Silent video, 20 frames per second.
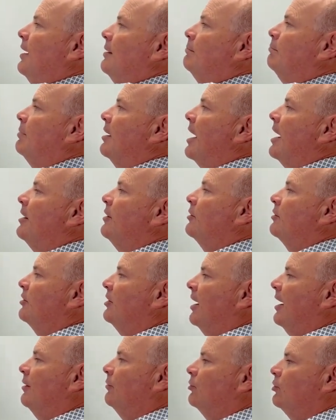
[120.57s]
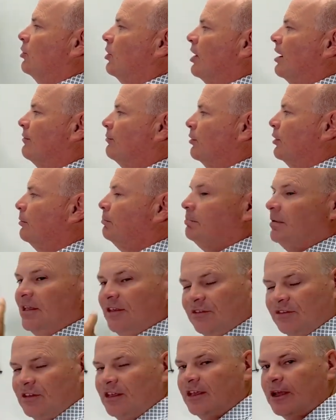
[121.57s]
buyer counter offer, a
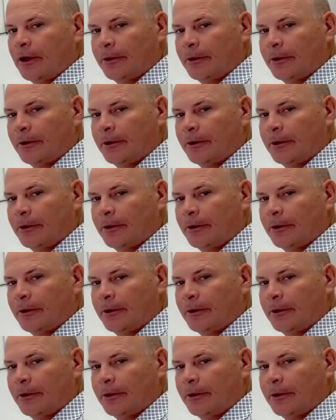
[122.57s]
BCO,